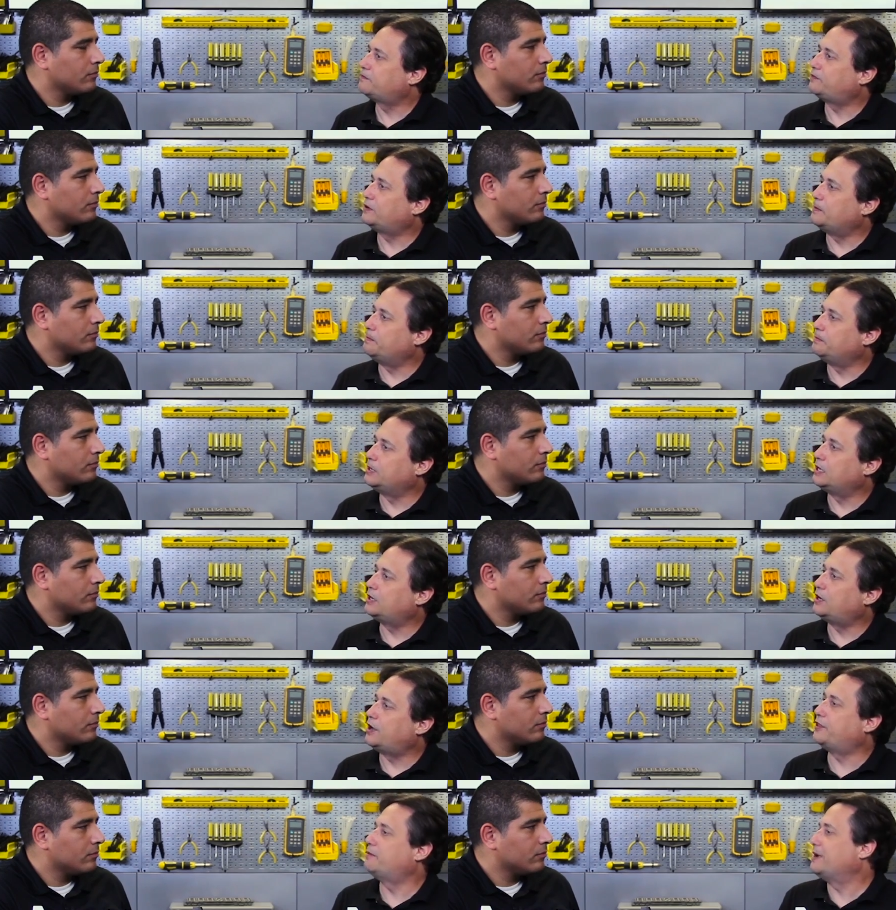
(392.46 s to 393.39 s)
Speaker 1: from
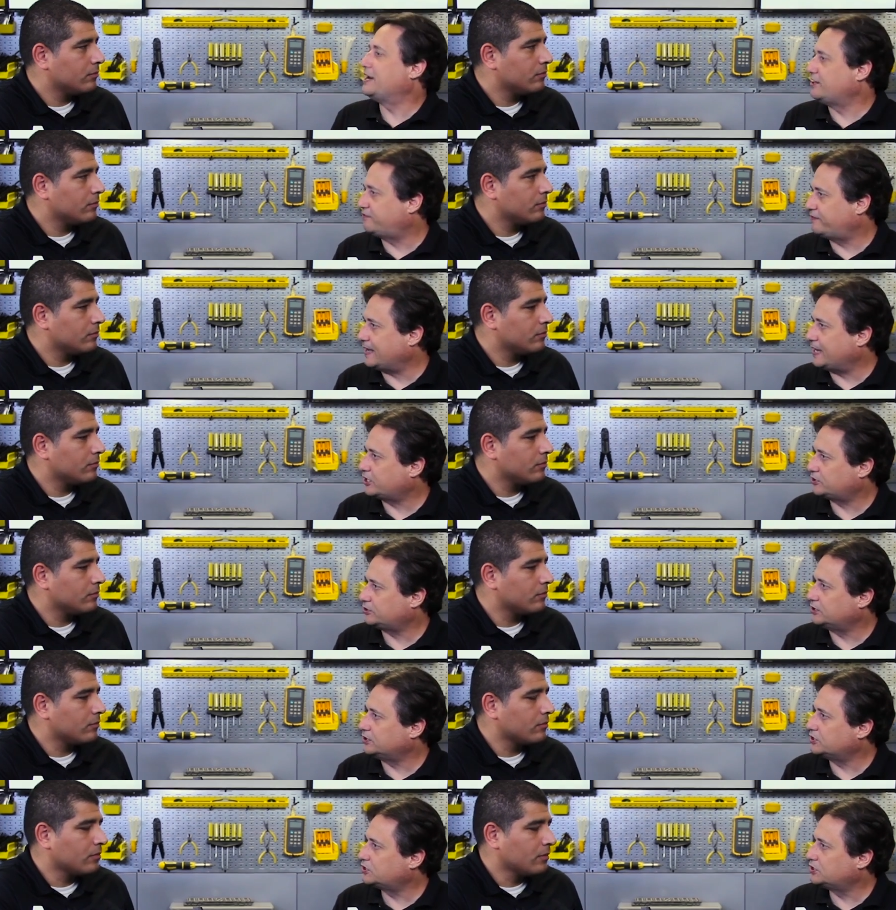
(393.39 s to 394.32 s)
other
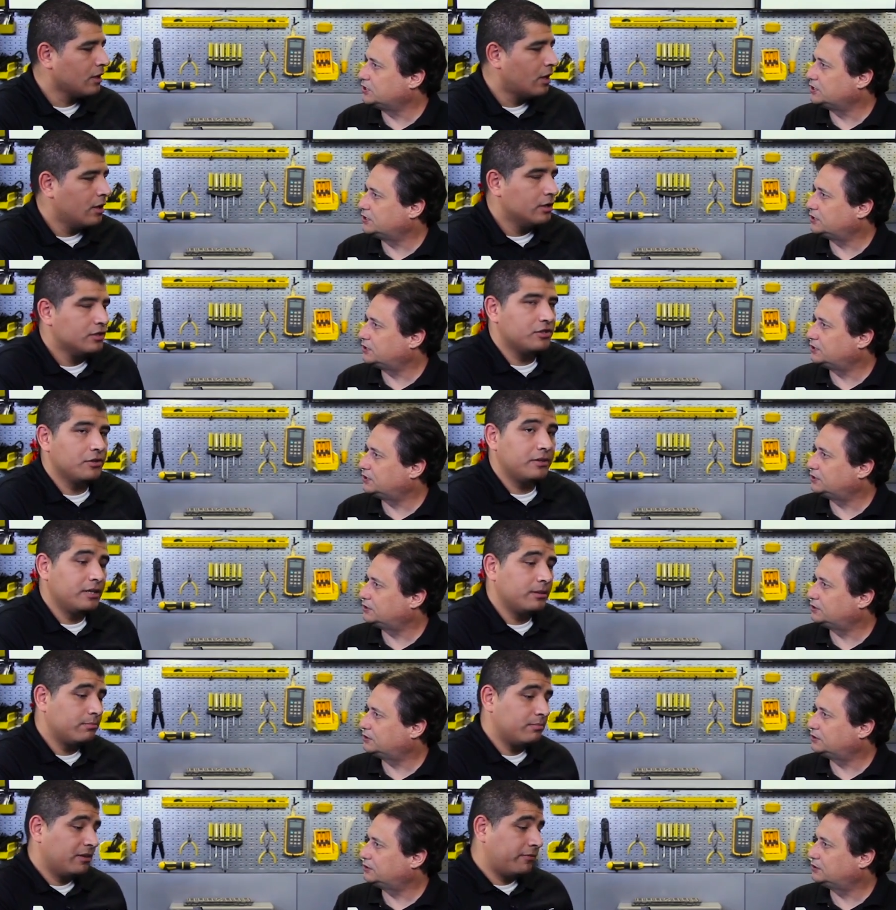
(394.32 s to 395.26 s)
manufacturers? So I
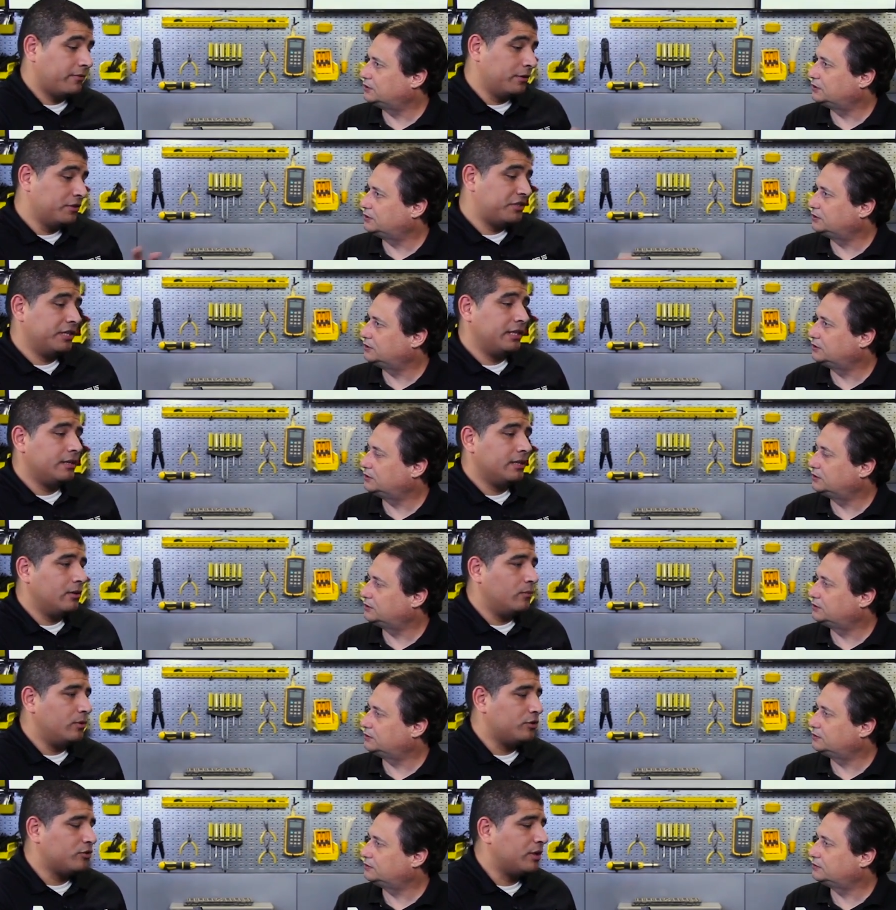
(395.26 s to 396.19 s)
Speaker 2: think the first thing
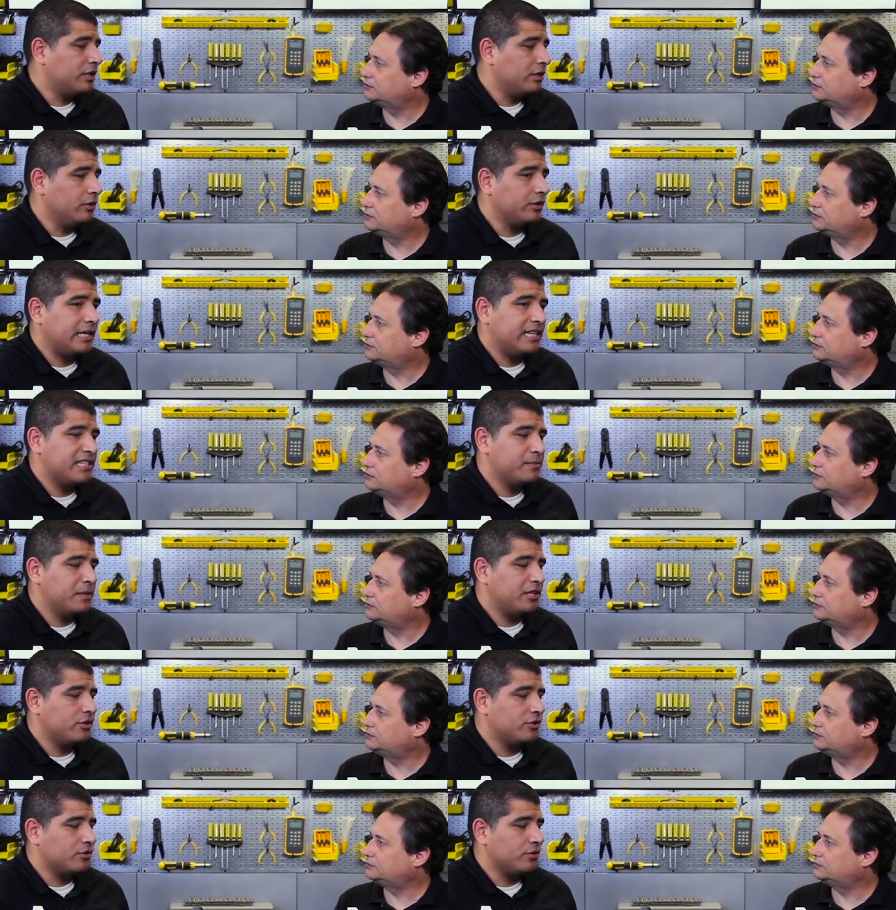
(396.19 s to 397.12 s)
that we're trying to look at is
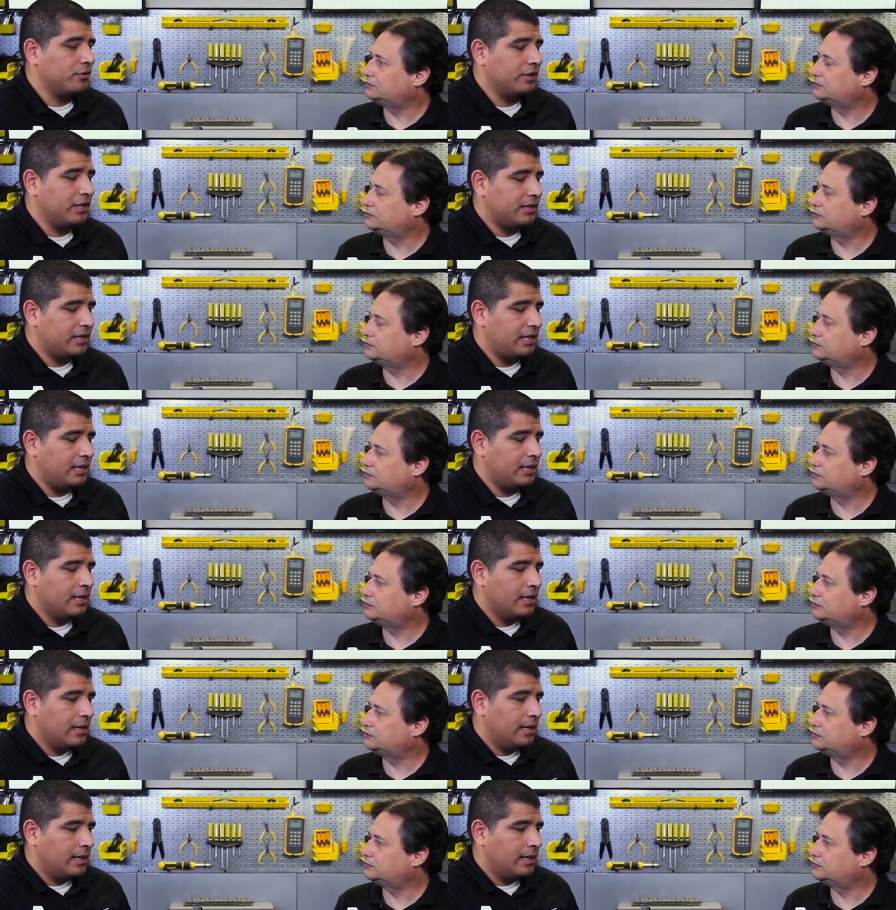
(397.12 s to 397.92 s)
making sure that the